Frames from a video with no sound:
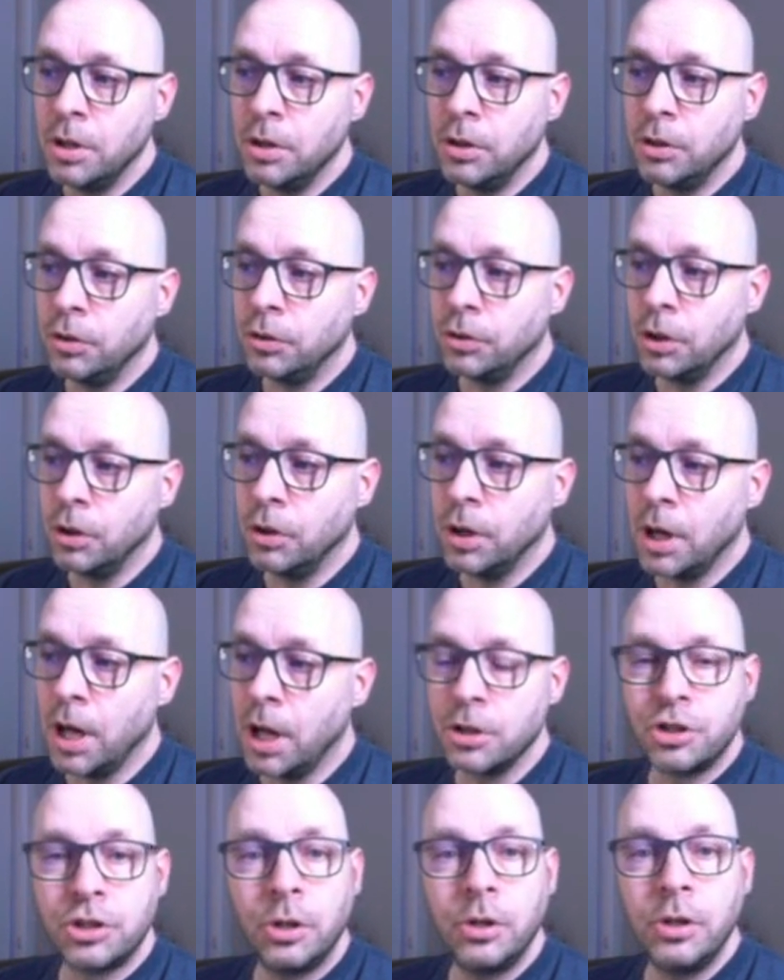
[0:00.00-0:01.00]
So I'll
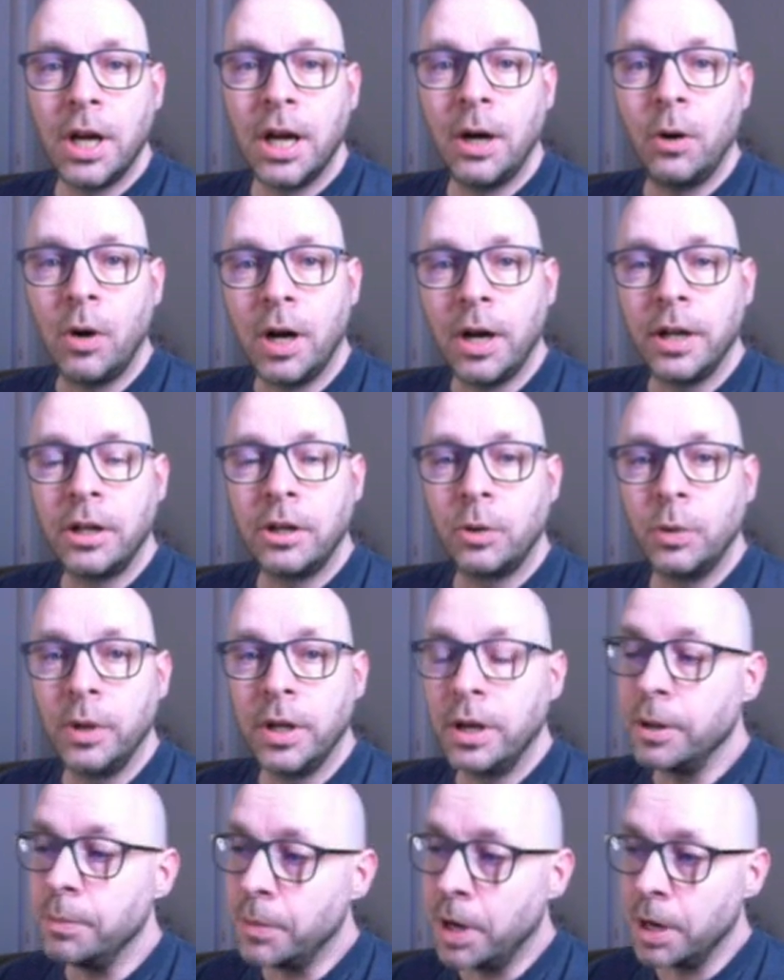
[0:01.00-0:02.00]
show you how I
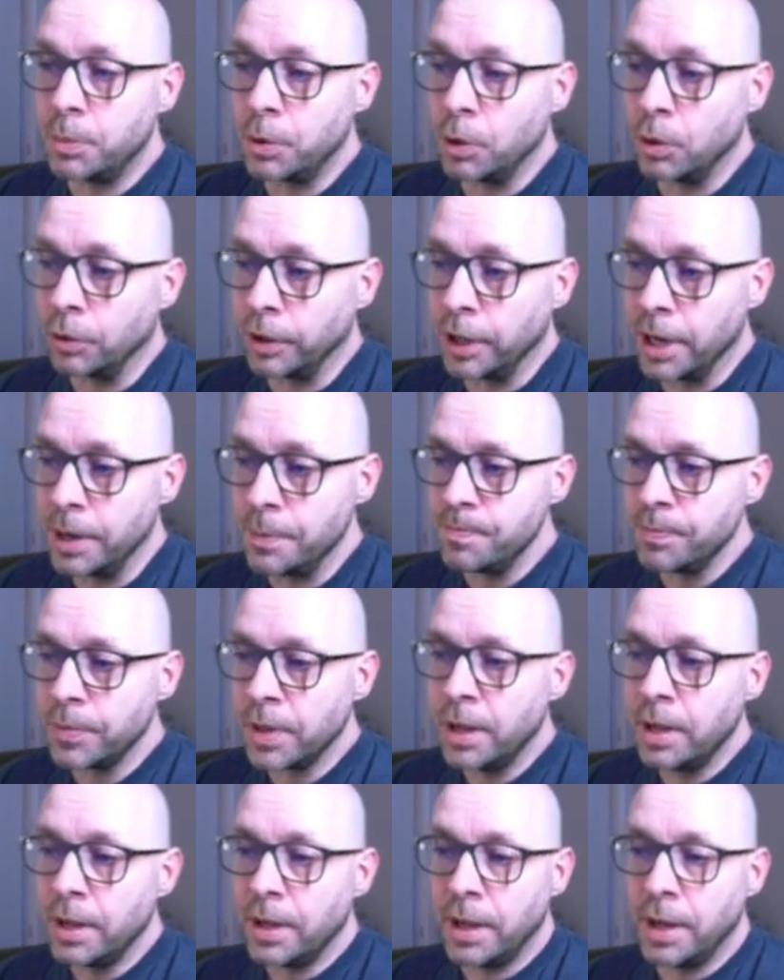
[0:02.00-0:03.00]
created my program,
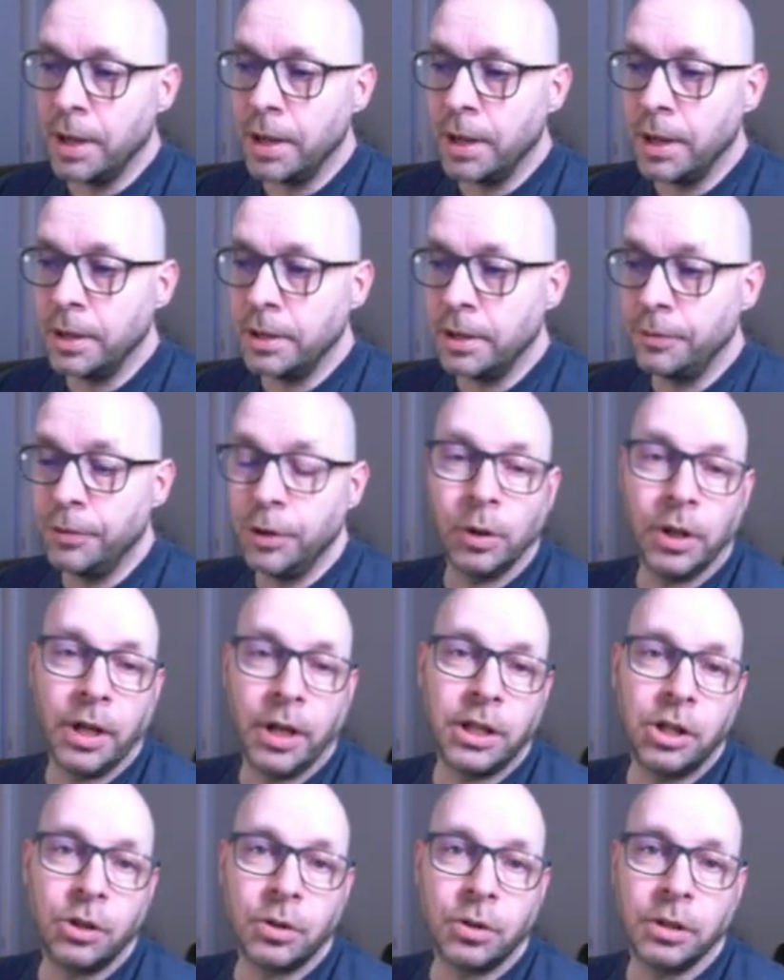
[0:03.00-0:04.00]
and if you
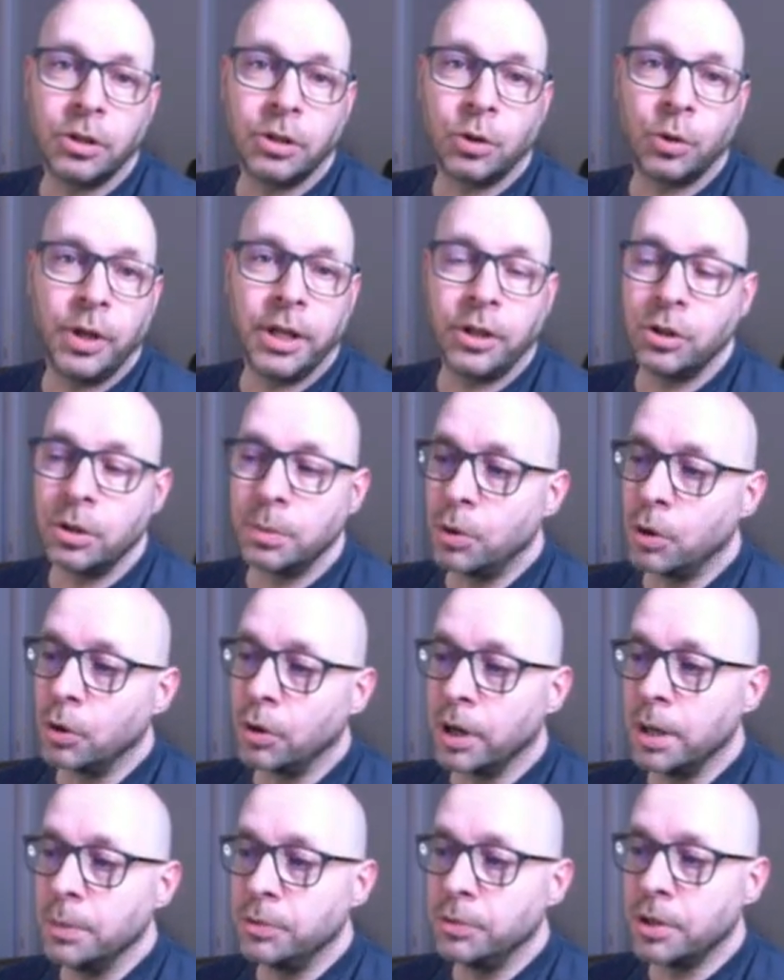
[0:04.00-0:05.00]
like, you can create your
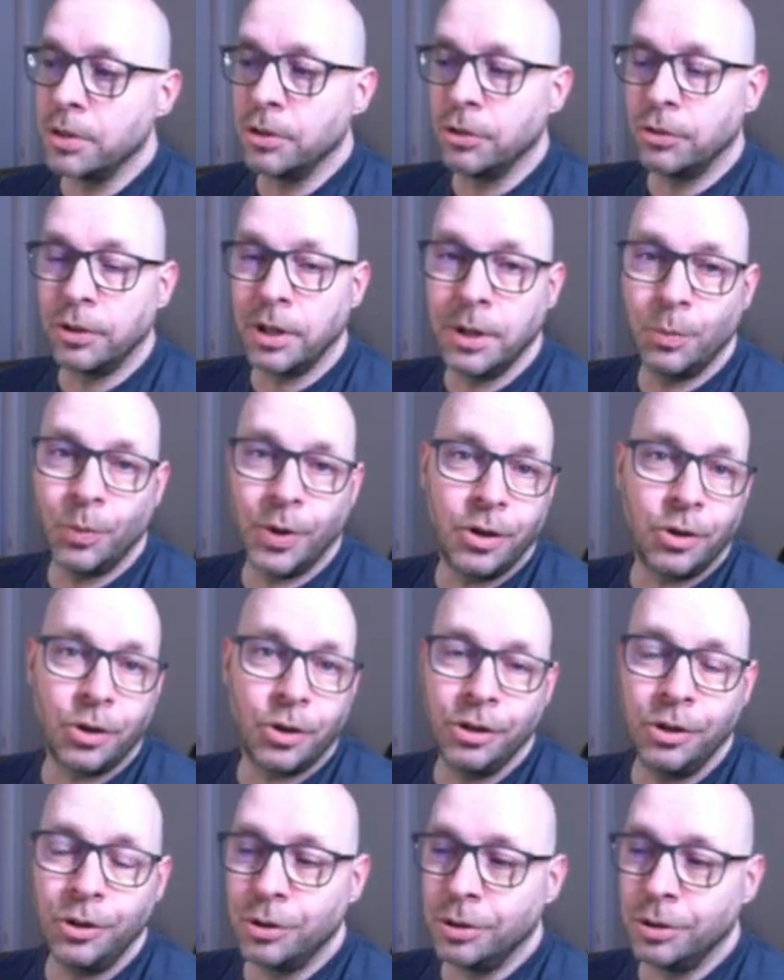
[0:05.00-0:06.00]
programs in the same way or
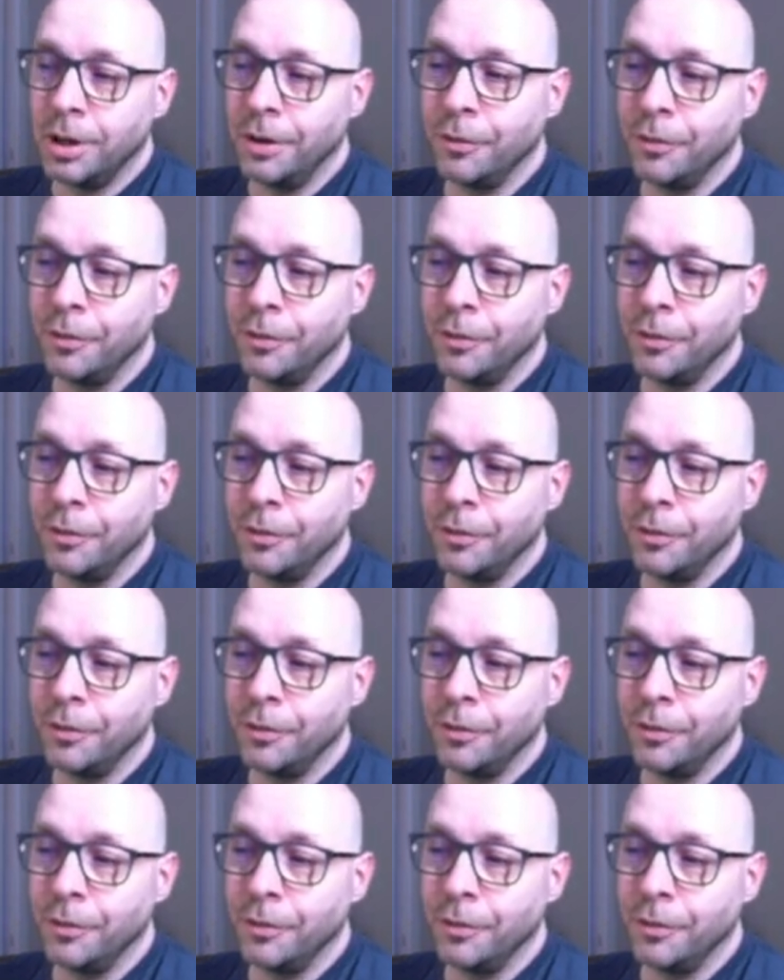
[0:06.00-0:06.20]
use, of